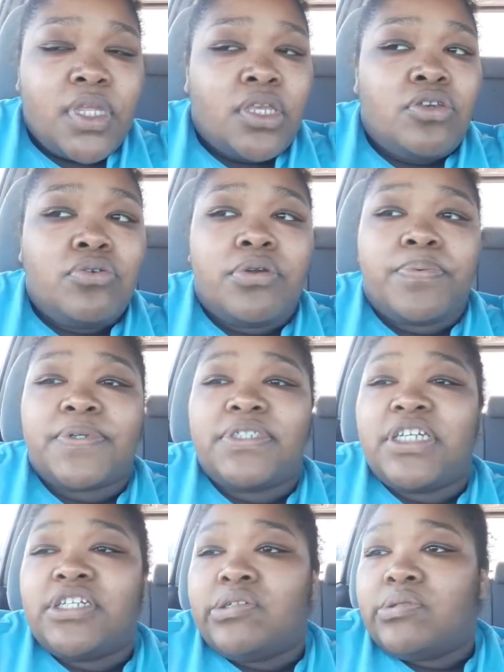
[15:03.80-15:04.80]
You can
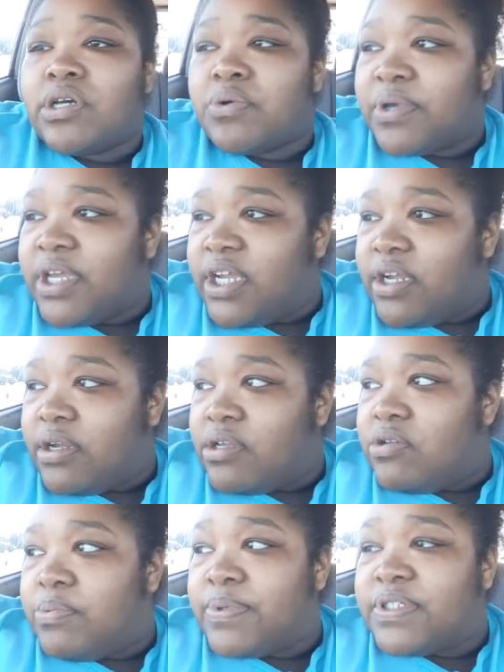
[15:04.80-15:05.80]
pretend you don't care.
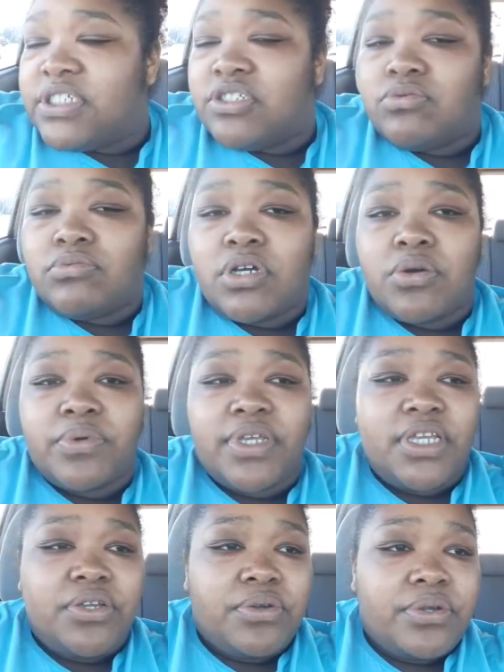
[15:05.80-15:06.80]
You can pretend you don't
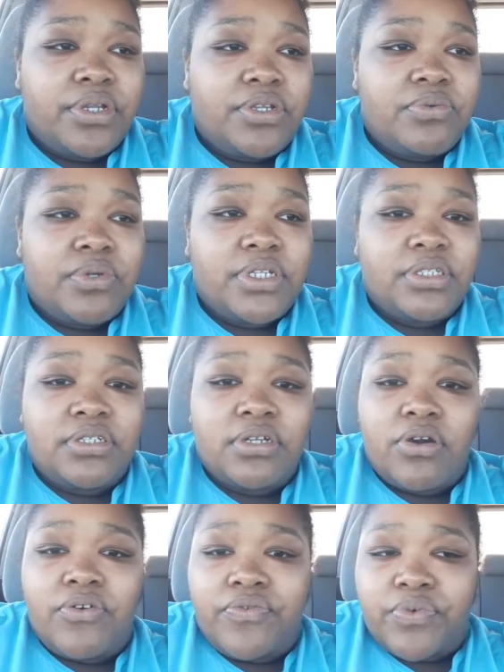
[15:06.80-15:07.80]
hear it. You can look
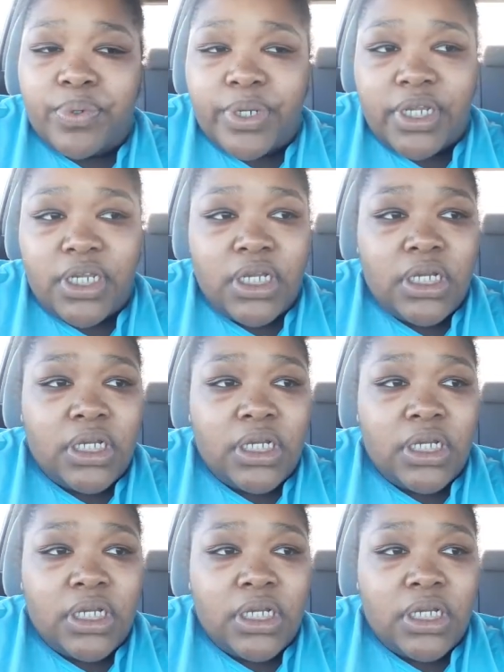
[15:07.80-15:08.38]
over it.